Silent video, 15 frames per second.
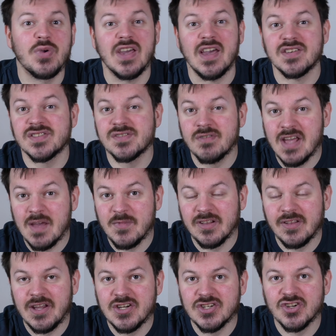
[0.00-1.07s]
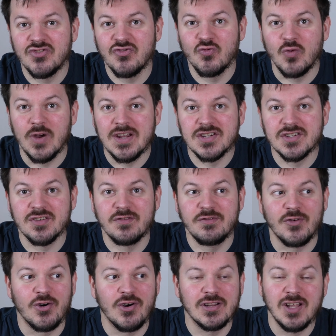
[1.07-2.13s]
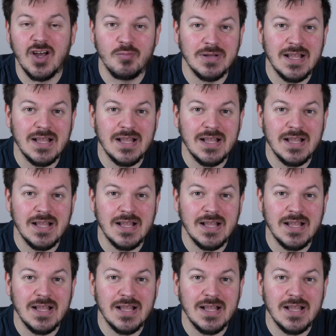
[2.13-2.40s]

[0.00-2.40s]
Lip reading: PS3 emulation, which for a lot of